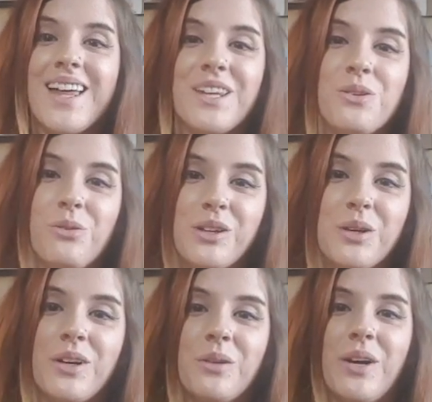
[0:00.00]
That's a really
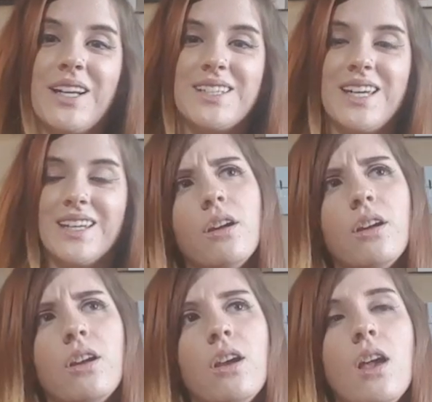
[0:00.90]
weird way to say that.
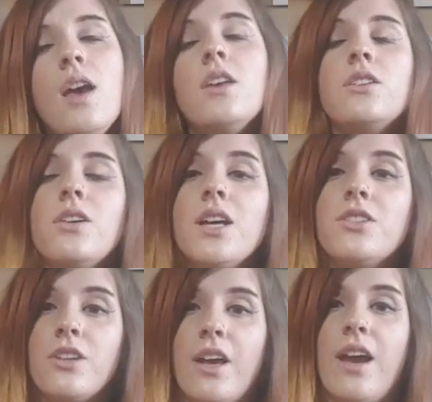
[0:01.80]
So
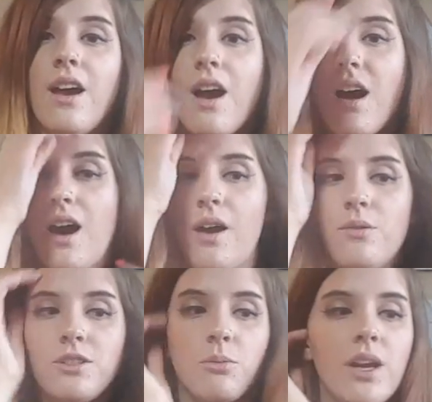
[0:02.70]
yesterday, I
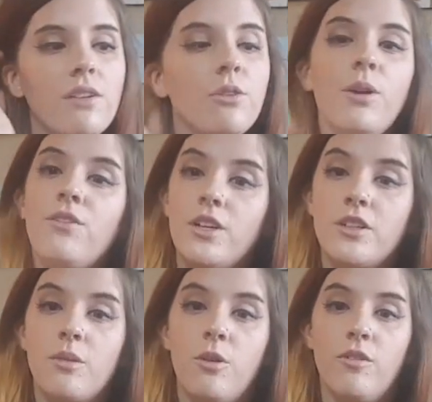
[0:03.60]
was waiting for my friend
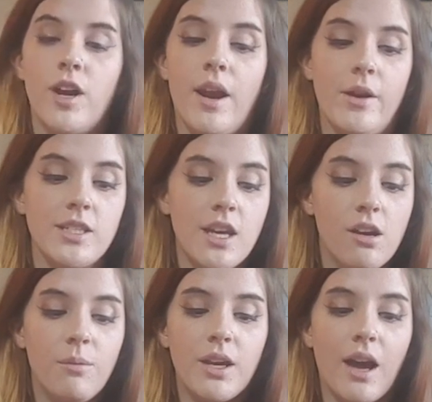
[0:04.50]
to come over, and I was laying
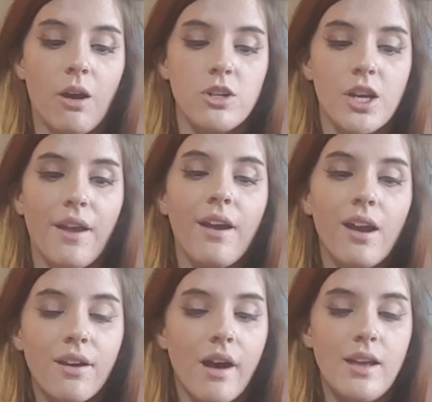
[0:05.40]
on my couch, and I
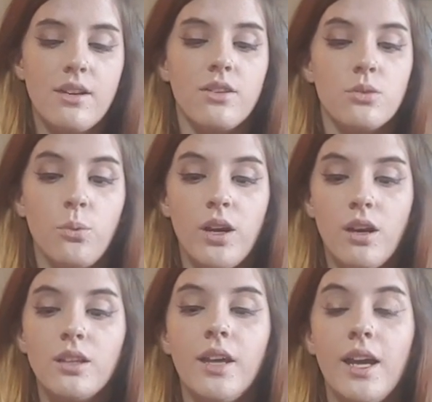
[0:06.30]
kind of got into this weird,